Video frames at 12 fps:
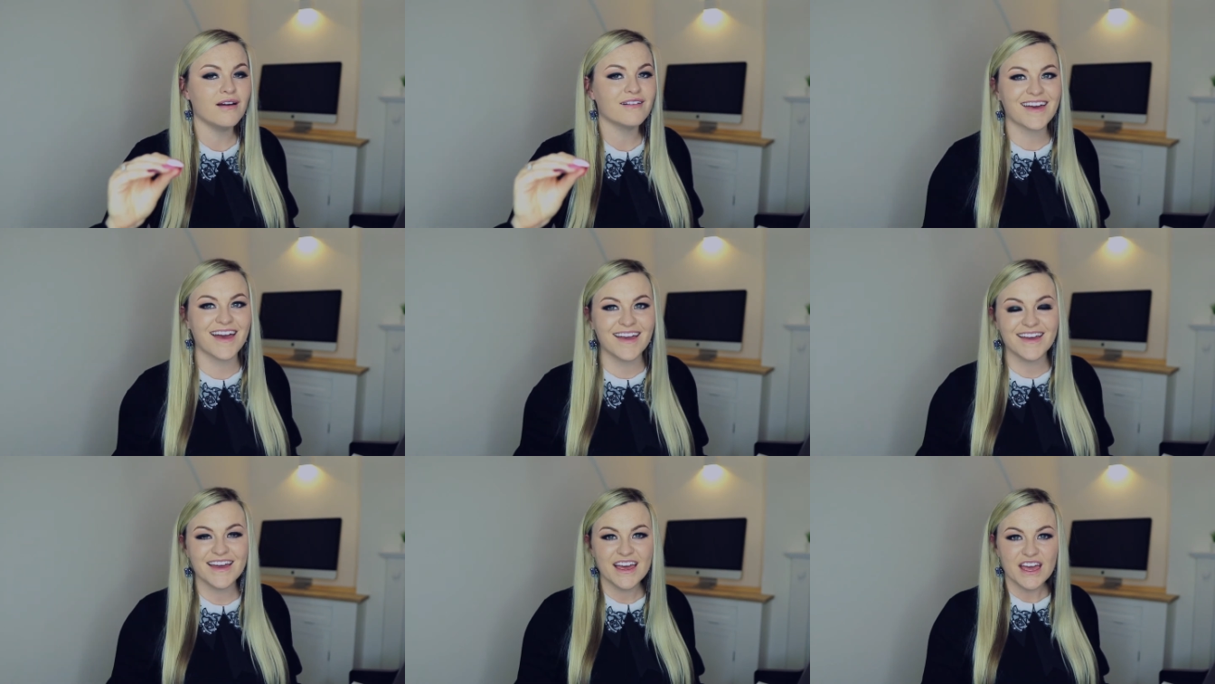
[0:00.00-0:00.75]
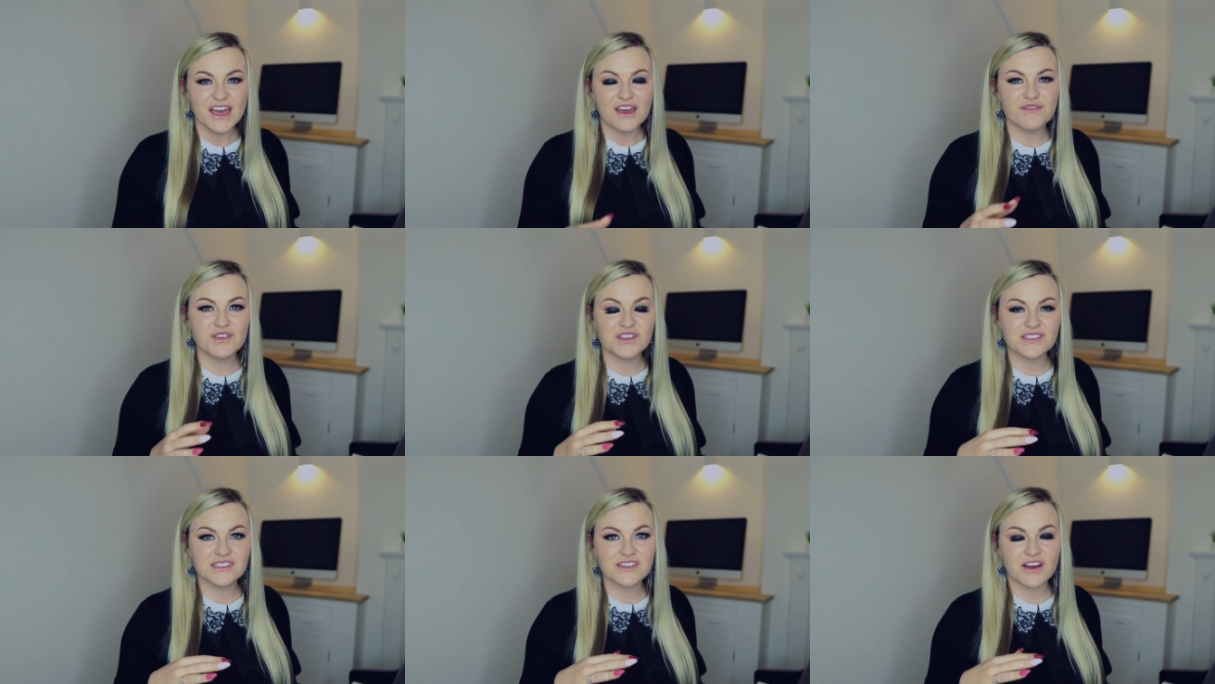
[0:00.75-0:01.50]
Okay, if you can
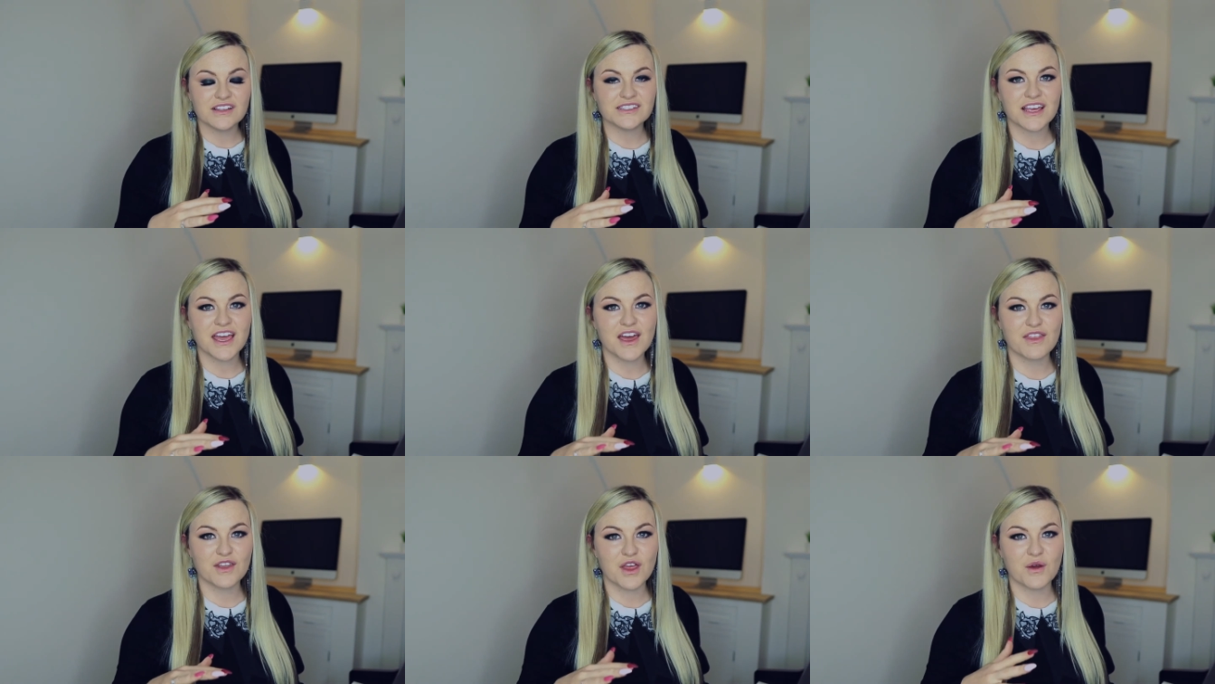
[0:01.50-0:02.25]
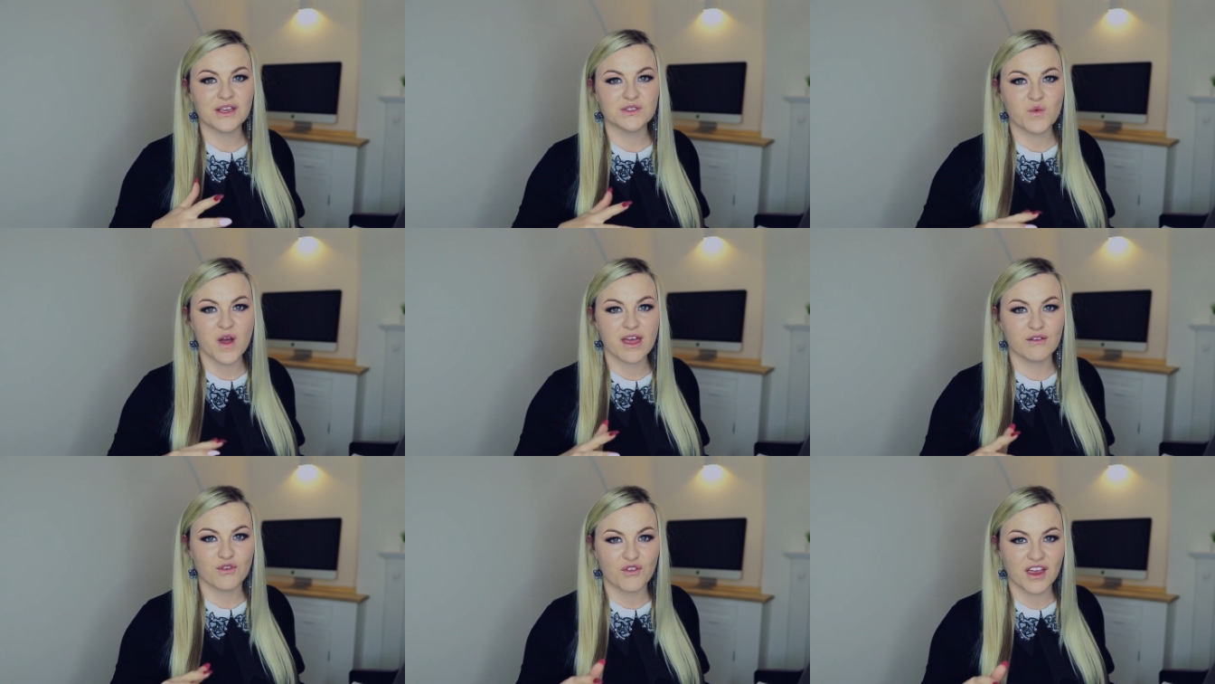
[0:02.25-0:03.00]
start to hear the note is
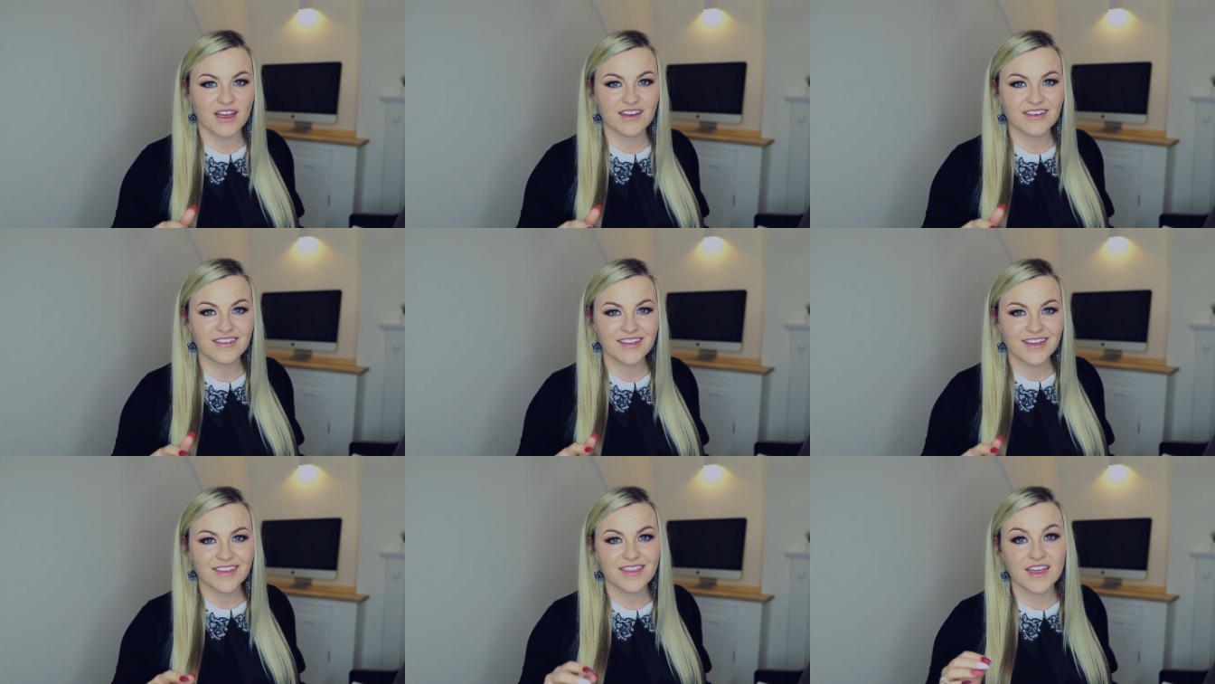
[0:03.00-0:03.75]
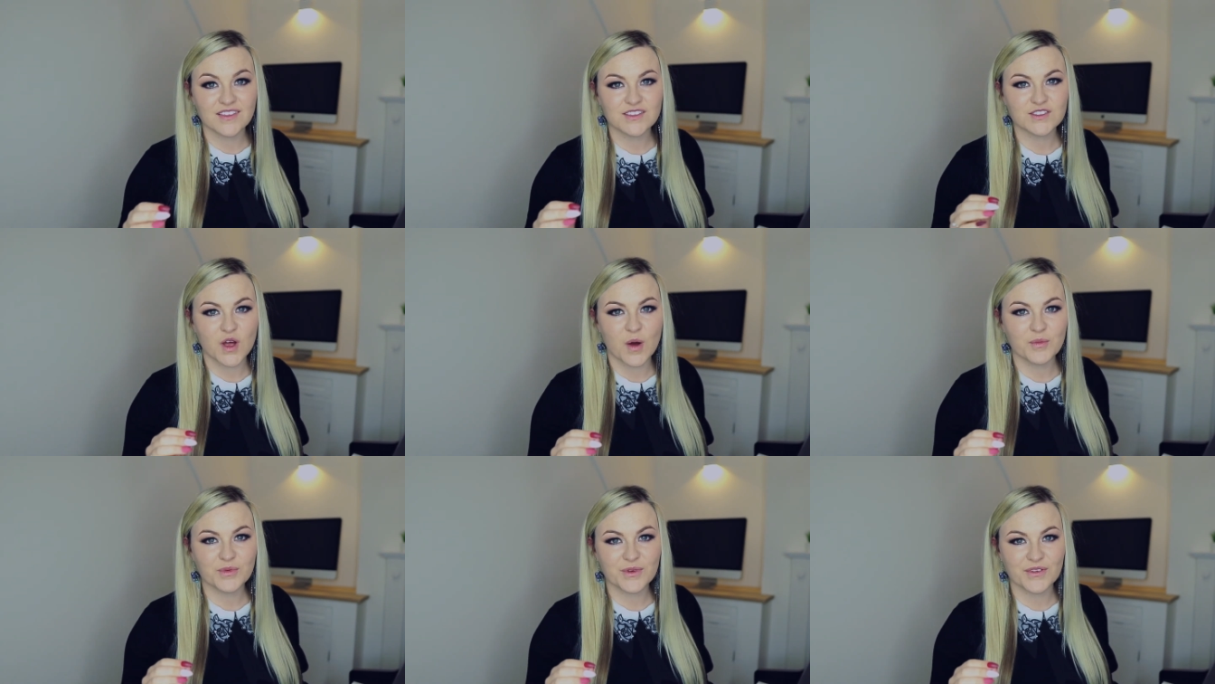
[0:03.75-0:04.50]
wavering, then
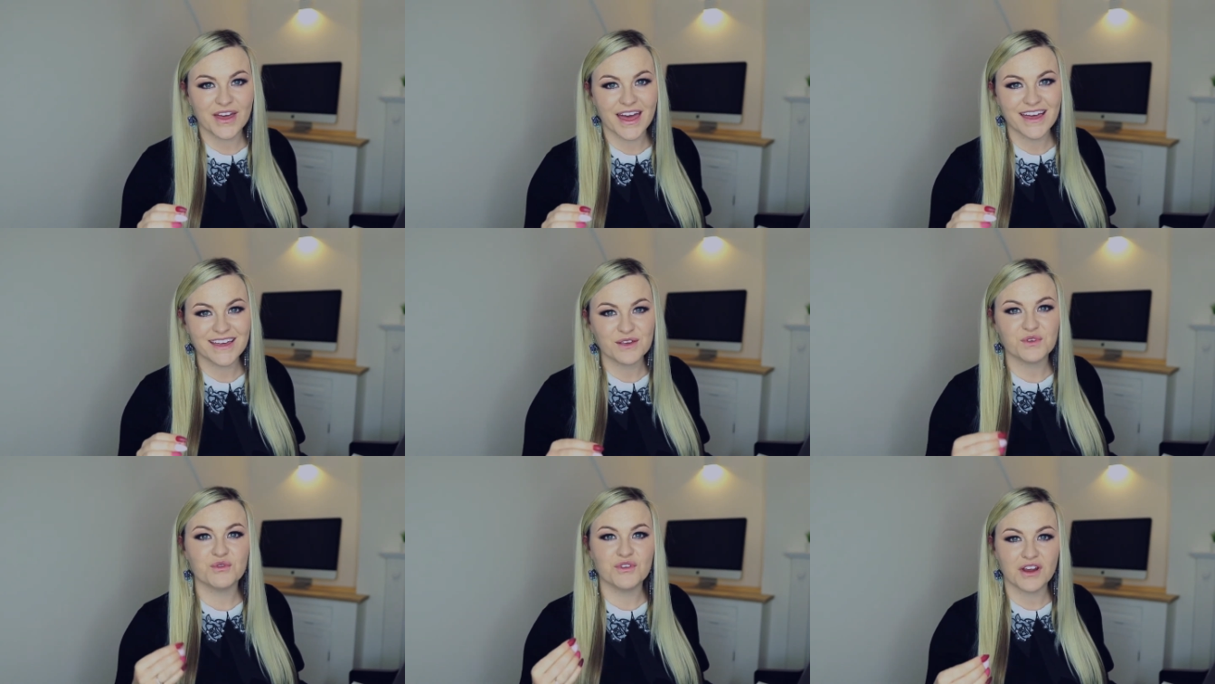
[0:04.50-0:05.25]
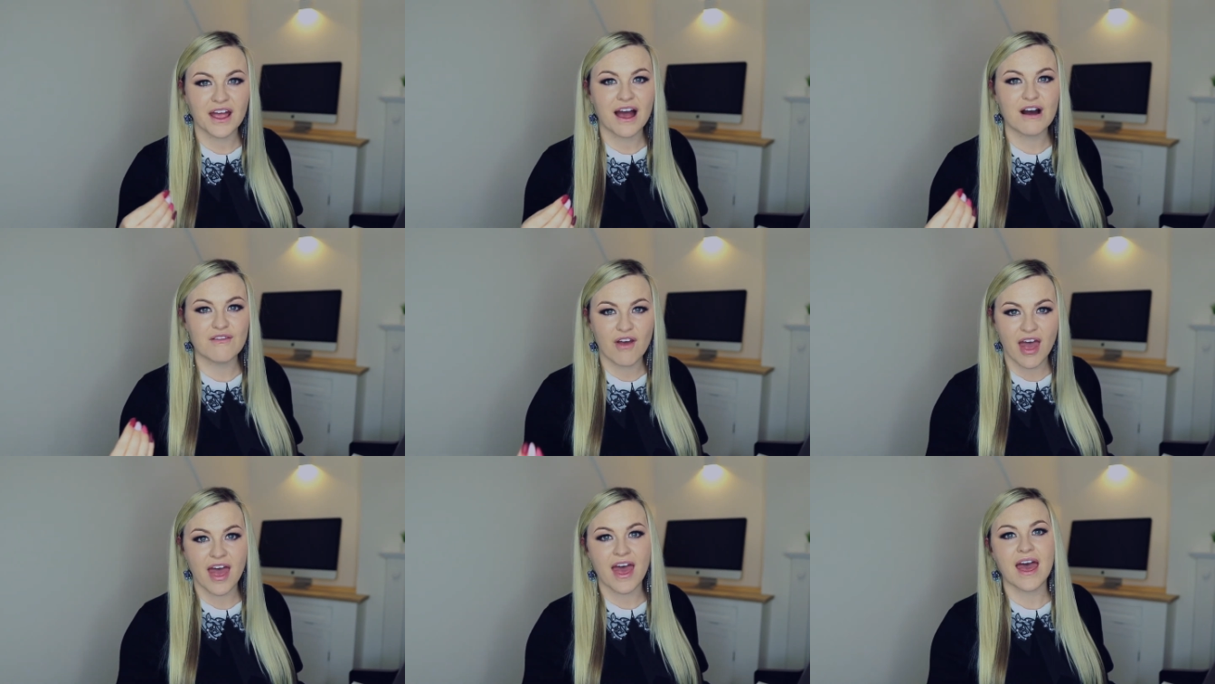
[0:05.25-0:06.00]
stop, okay? If you're running out of
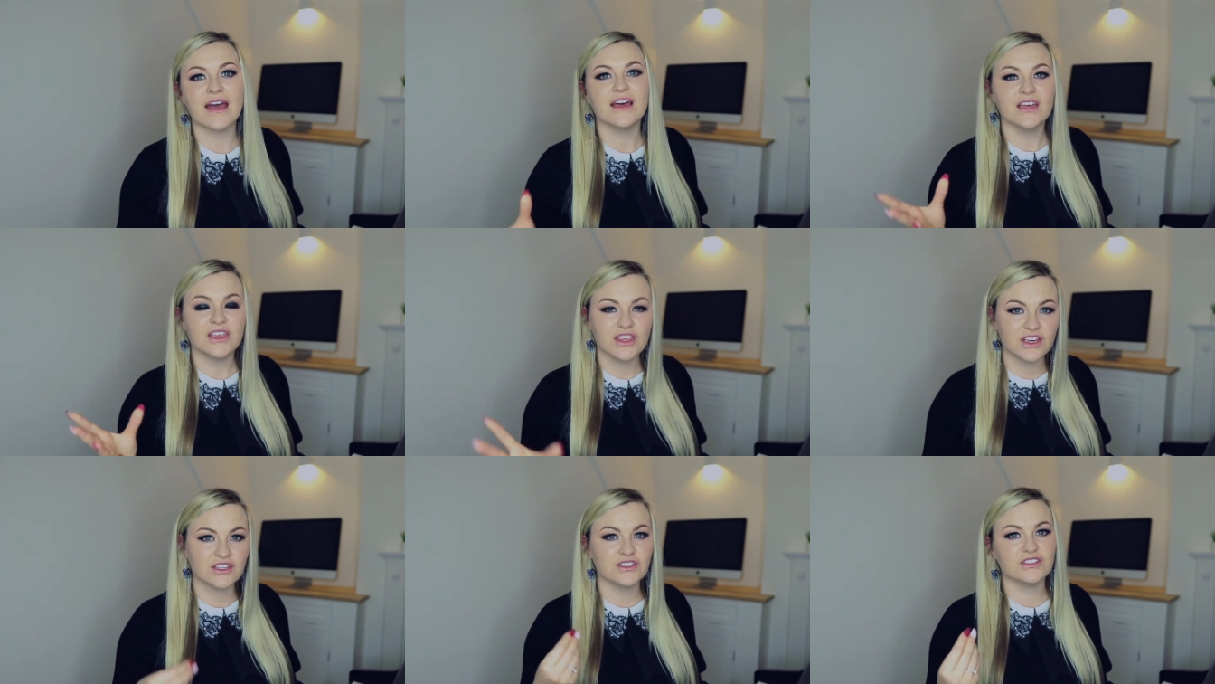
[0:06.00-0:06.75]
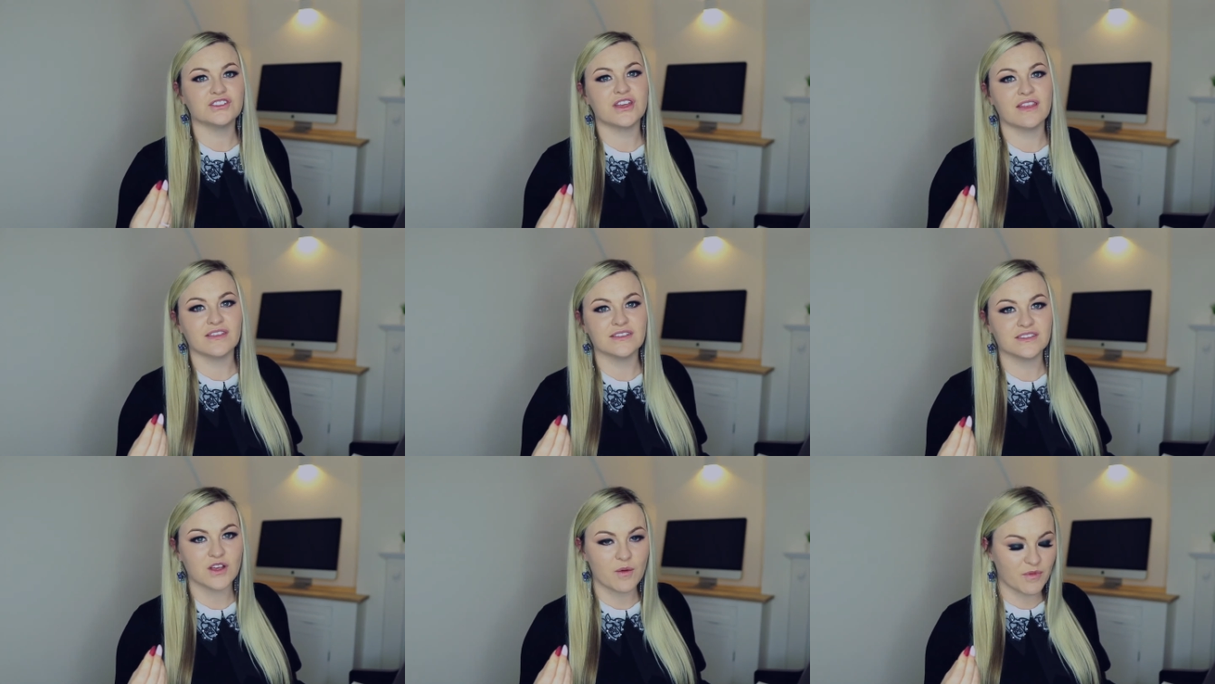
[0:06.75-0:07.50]
air, you can just gently
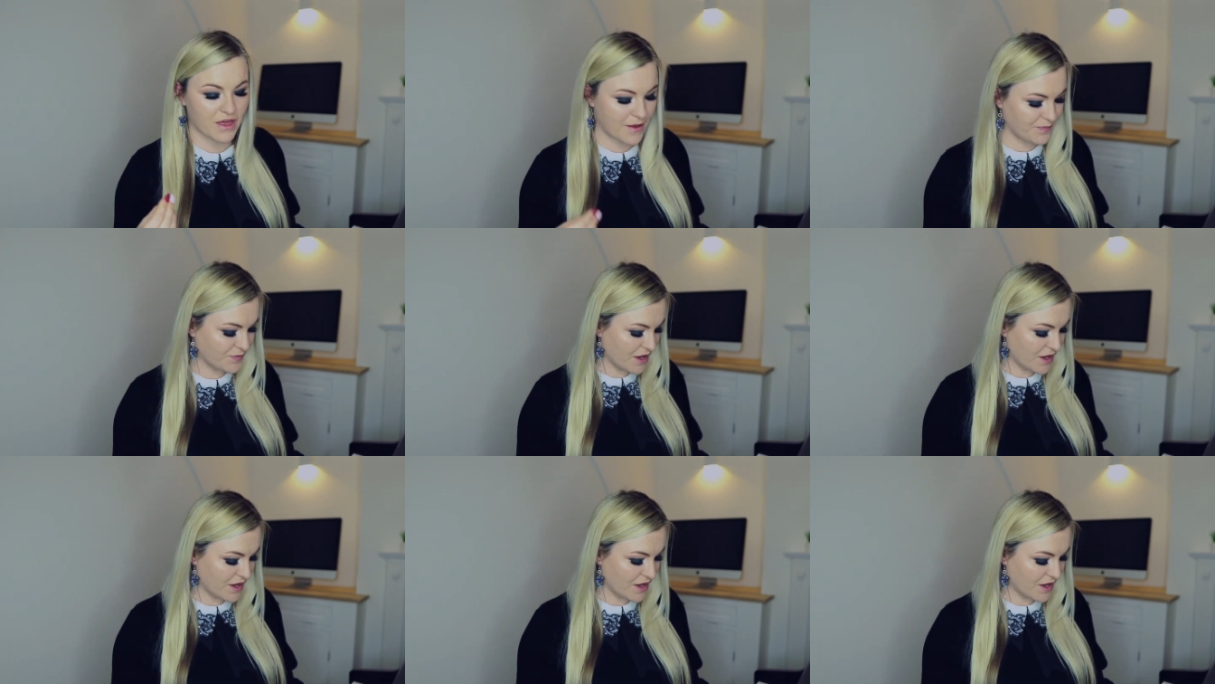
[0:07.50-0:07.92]
stop that.